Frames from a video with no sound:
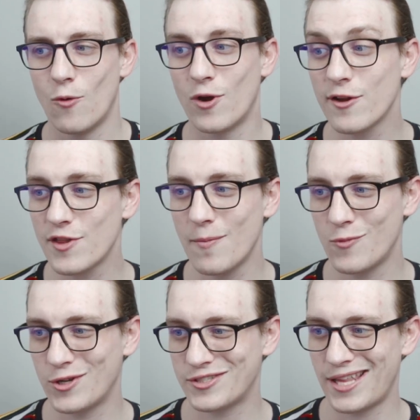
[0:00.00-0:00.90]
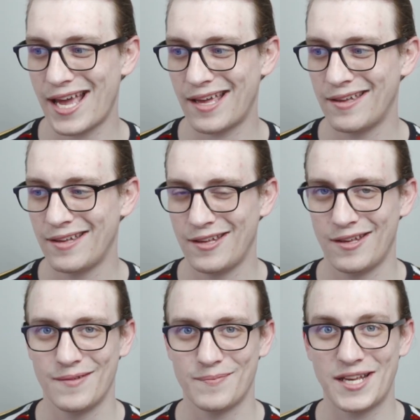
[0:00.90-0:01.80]
One of them was that
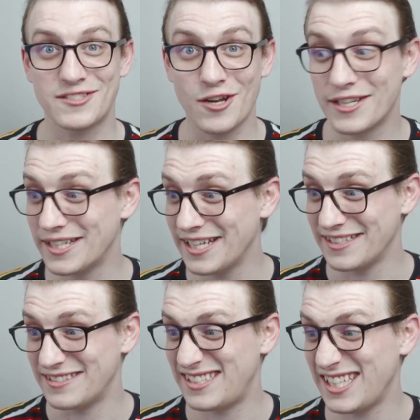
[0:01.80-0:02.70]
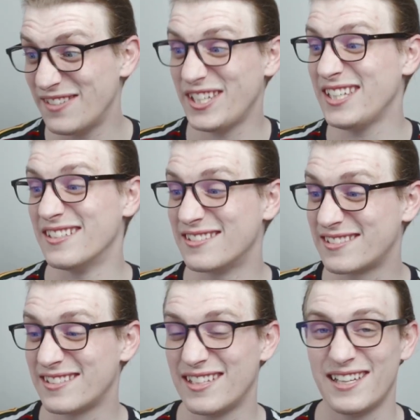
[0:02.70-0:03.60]
they started getting
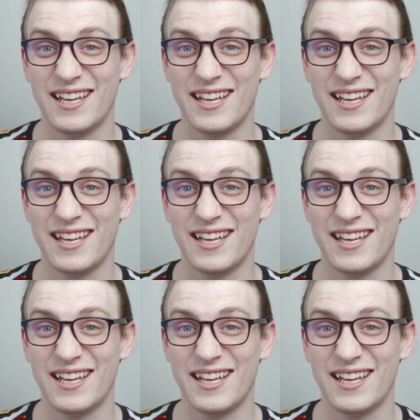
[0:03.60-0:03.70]
TVs